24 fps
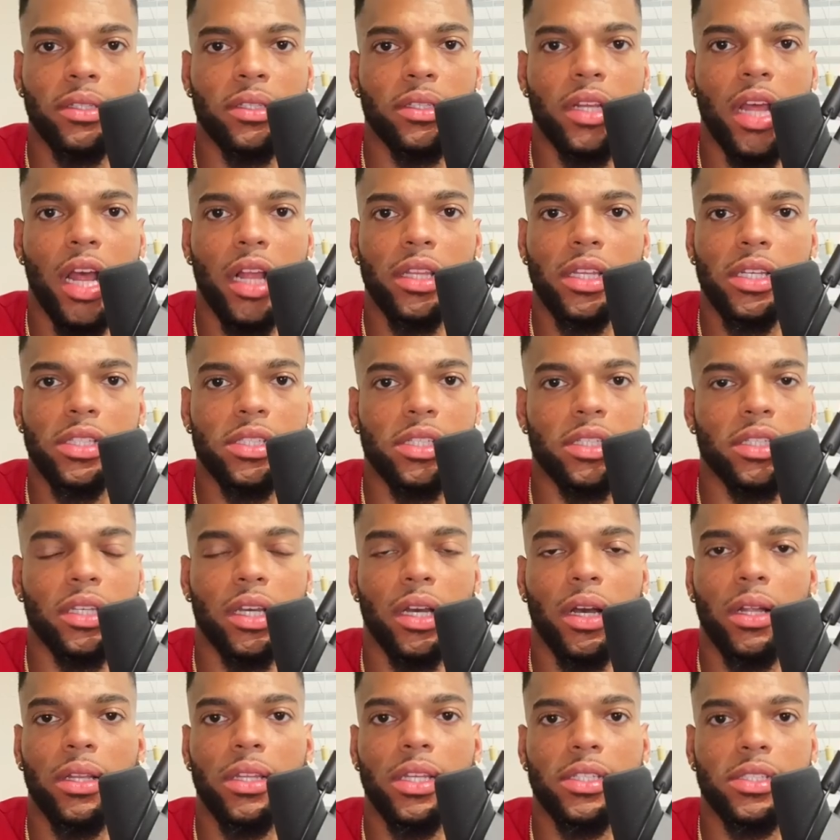Now listen,
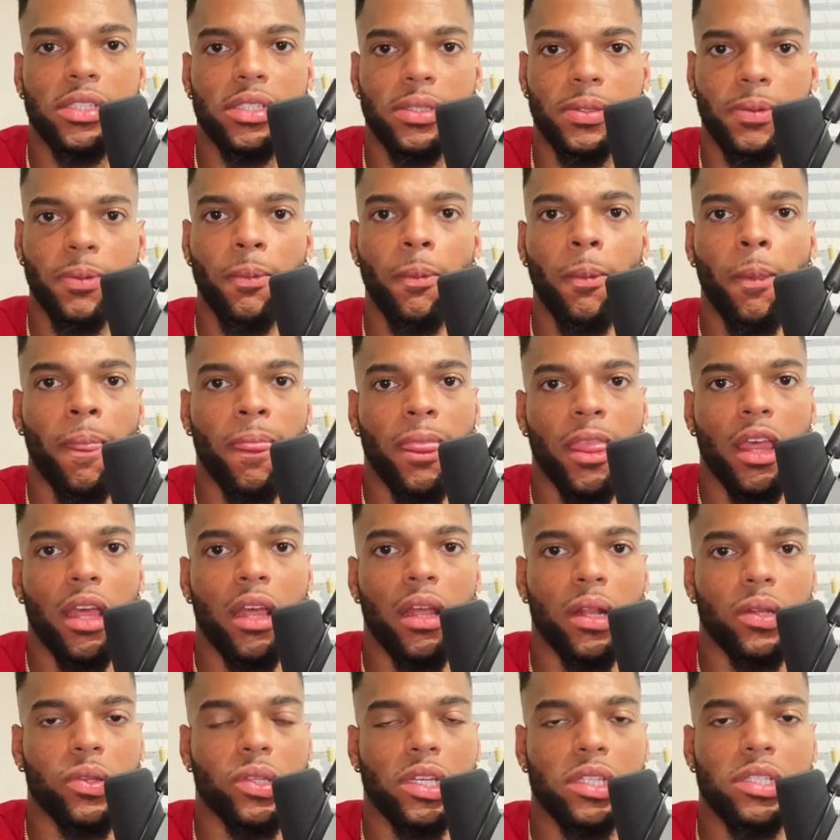y'all, listen.
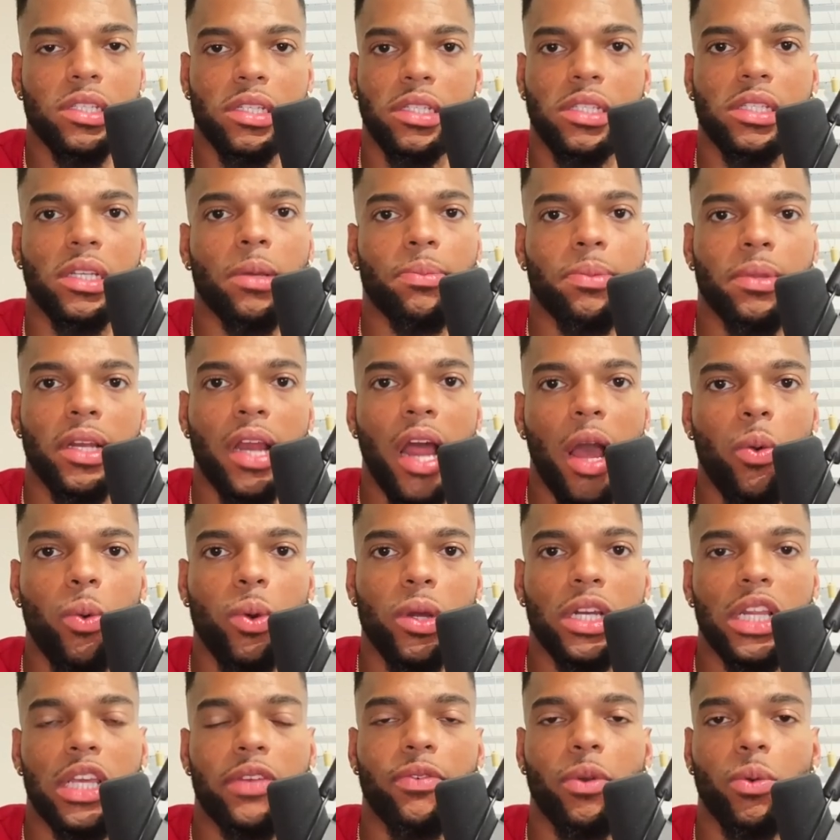This is something I
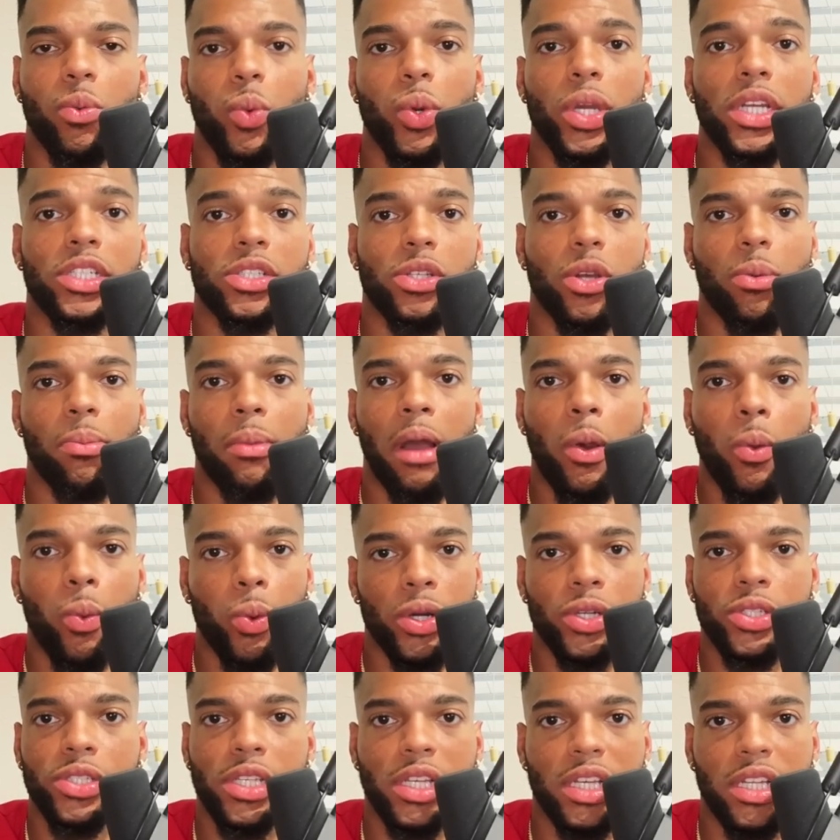wouldn't even wish on my
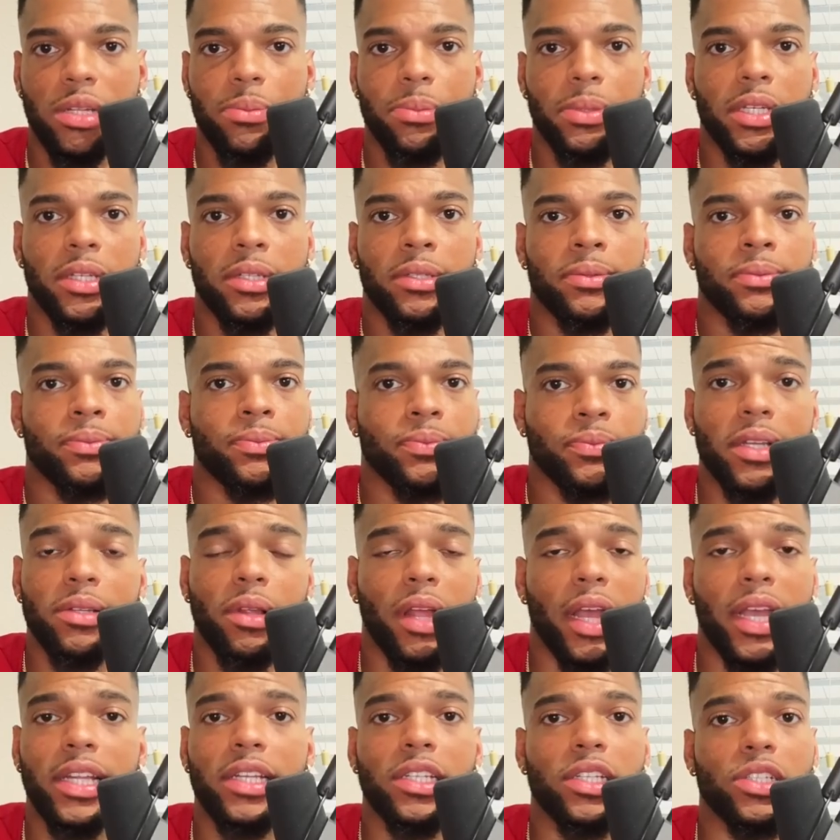worst enemy.
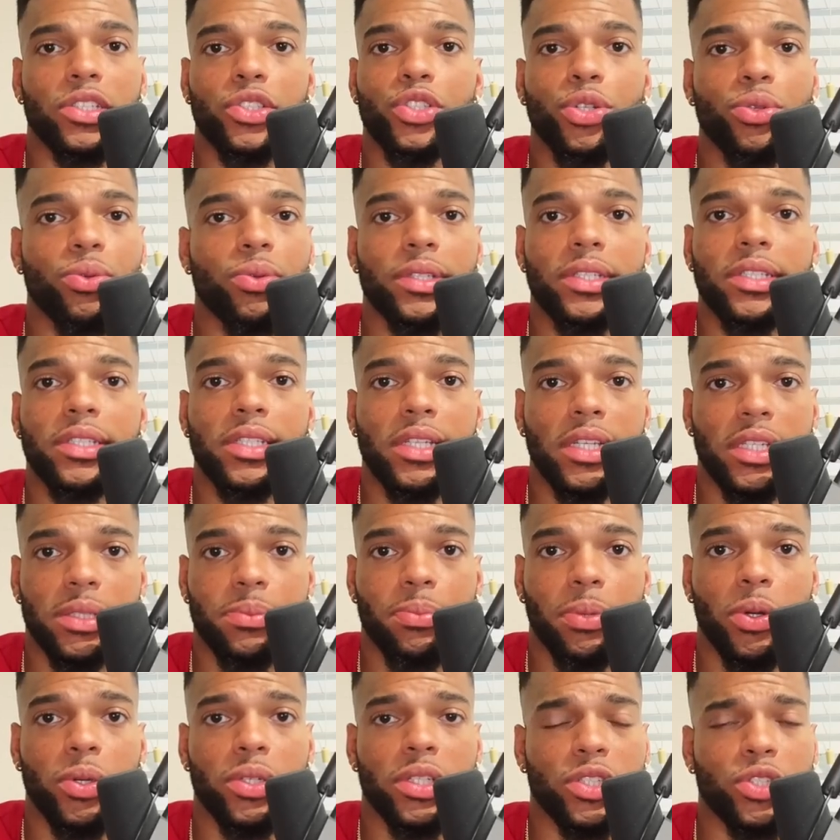Like in the truest sense,
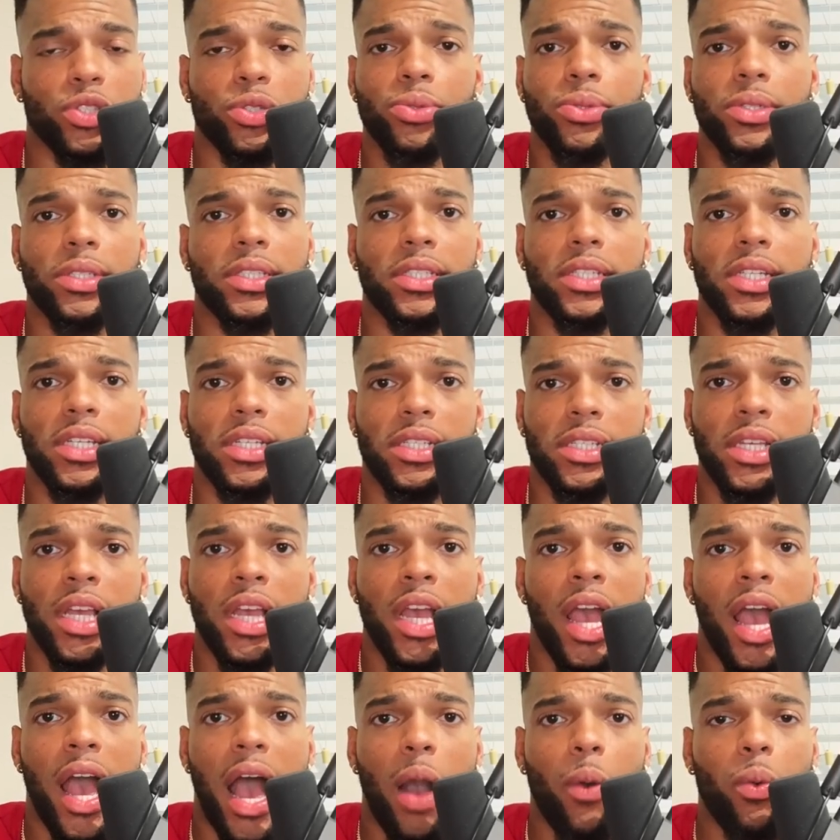bro. In the truest sense,
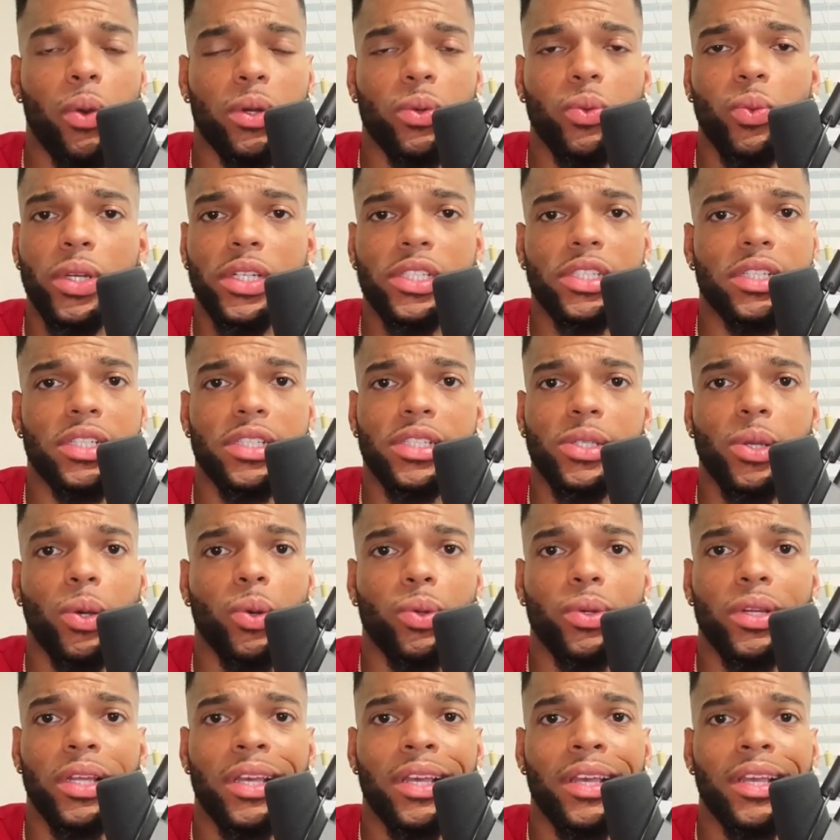I wouldn't wish this
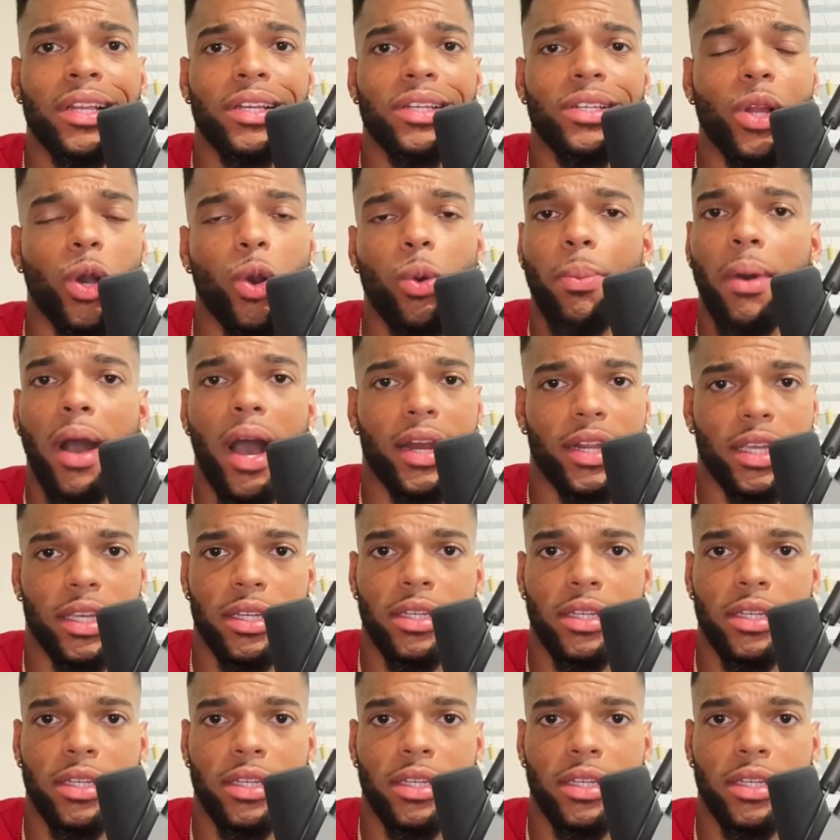on nobody.